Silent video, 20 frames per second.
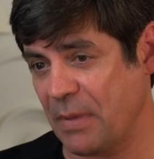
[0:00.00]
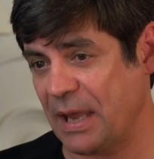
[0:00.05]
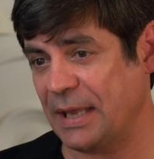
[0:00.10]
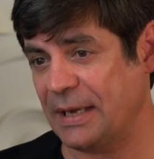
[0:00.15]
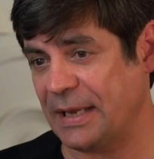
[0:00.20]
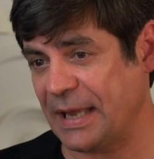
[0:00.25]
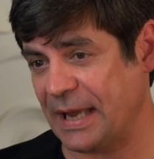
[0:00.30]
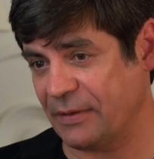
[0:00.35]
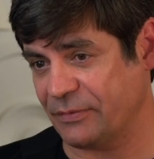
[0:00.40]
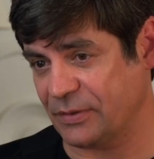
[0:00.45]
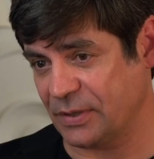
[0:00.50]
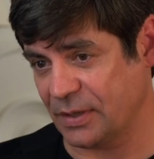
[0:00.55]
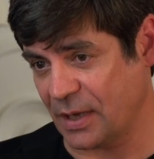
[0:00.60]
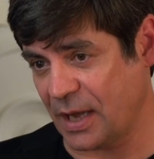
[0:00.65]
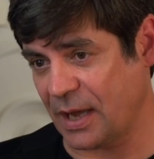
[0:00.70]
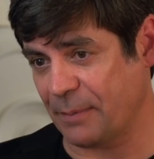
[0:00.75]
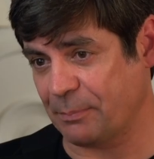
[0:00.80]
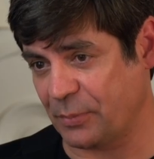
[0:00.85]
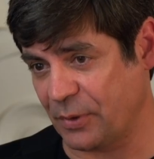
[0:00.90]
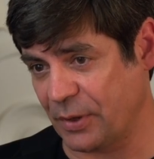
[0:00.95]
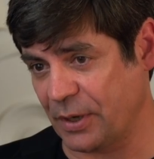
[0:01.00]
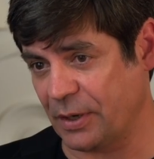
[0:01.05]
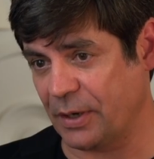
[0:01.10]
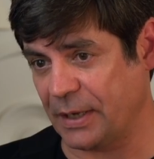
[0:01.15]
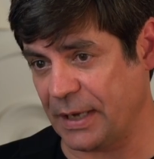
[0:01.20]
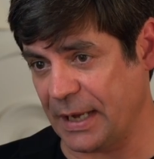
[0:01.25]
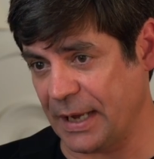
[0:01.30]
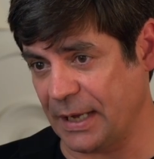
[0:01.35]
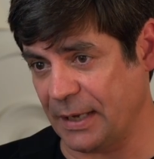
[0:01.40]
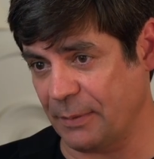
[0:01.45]
men have to up their
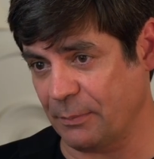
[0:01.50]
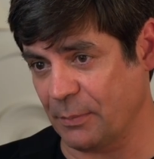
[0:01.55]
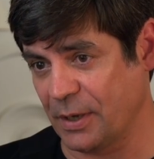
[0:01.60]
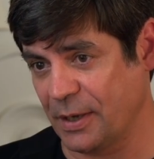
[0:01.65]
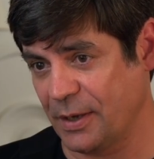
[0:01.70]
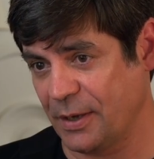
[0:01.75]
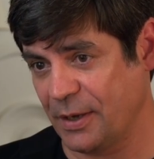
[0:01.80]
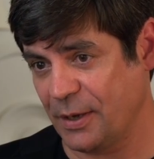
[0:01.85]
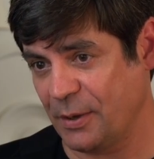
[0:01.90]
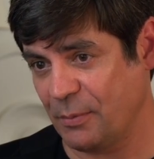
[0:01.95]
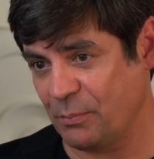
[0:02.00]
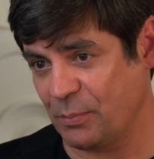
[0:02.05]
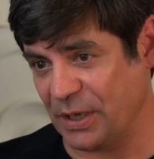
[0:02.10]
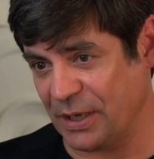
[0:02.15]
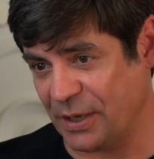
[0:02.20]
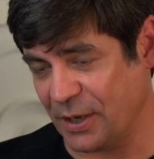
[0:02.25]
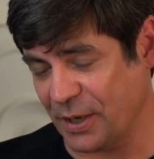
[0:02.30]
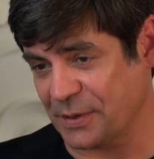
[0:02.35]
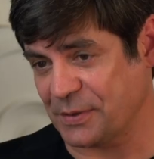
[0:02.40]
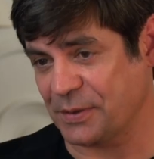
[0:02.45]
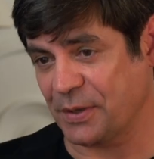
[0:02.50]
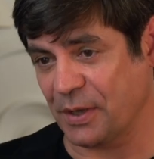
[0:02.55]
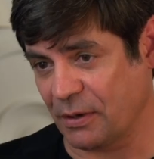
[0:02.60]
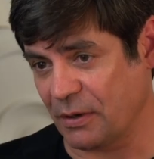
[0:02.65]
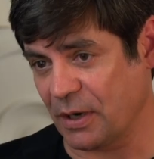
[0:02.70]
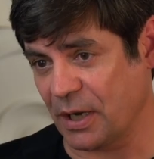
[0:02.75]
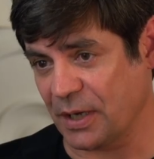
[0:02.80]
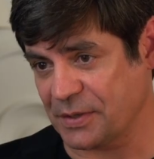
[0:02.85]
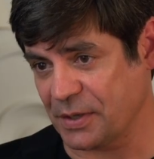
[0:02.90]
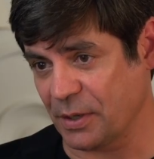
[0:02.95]
game because
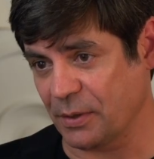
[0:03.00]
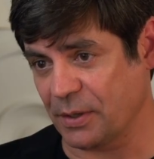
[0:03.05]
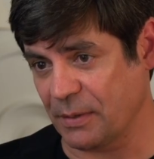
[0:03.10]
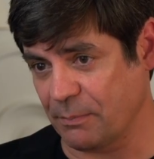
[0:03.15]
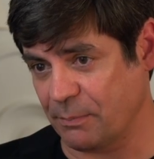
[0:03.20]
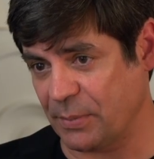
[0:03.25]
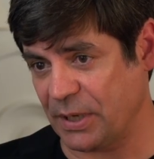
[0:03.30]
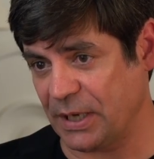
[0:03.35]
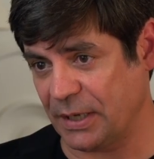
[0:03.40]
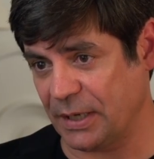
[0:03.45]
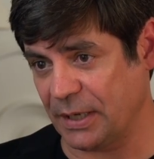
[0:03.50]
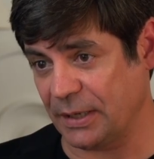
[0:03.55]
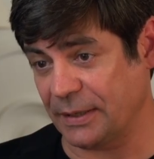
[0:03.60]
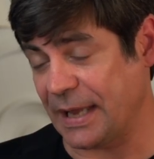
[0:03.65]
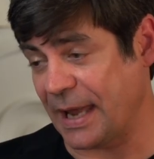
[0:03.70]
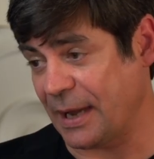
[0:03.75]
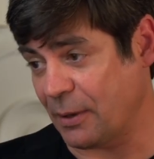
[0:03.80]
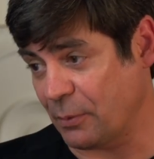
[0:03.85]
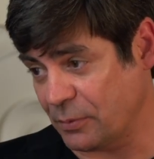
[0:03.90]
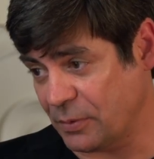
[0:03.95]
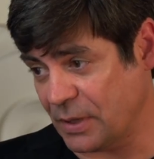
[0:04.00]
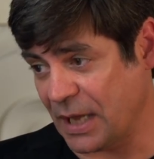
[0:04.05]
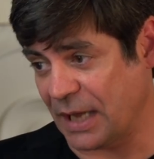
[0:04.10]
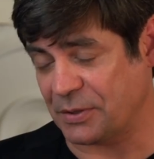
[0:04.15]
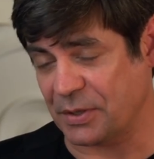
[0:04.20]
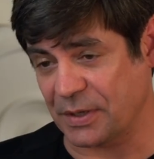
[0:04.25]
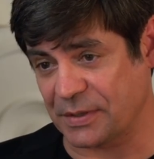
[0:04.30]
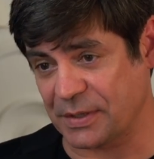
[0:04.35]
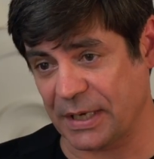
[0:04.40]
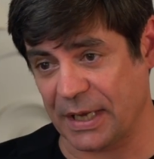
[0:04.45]
they're also competing now, not
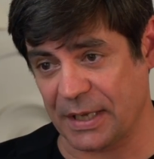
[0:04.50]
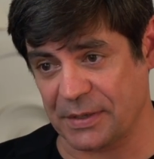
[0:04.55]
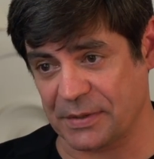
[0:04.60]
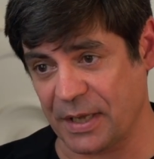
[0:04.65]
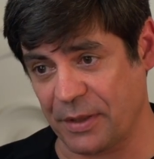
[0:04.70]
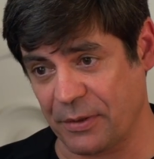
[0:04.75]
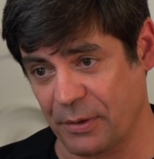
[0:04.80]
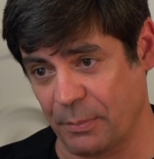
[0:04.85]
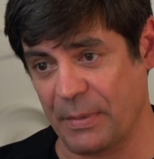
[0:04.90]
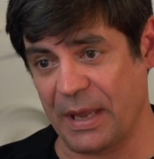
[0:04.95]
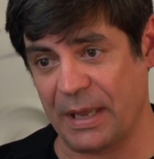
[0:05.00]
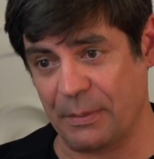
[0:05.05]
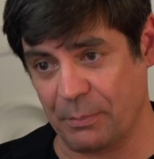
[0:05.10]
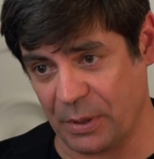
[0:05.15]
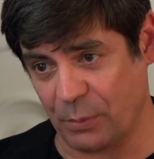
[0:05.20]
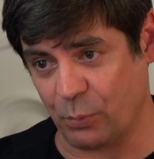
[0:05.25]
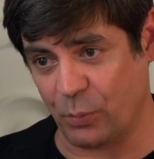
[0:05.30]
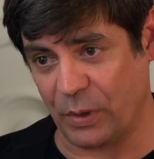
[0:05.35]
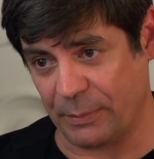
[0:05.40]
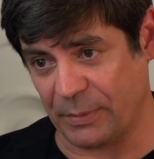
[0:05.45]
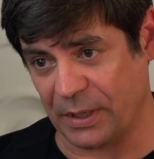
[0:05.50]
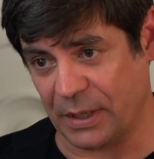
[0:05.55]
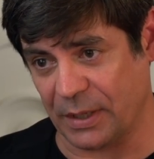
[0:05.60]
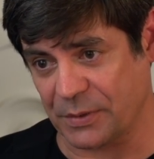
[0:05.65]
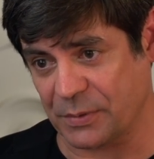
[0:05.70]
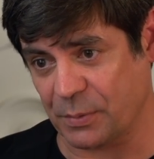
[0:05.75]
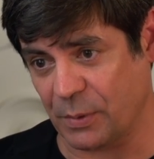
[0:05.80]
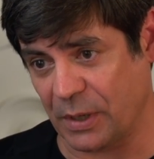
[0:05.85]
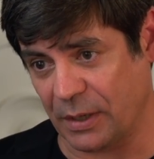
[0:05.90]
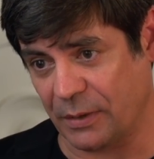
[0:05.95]
just against other men, but women
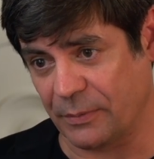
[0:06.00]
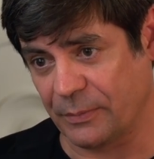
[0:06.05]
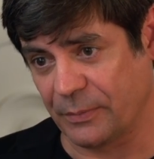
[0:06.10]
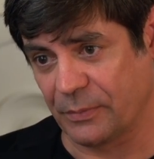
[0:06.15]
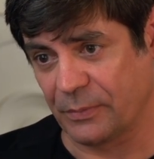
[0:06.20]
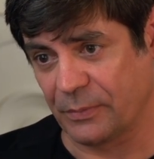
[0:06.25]
as well?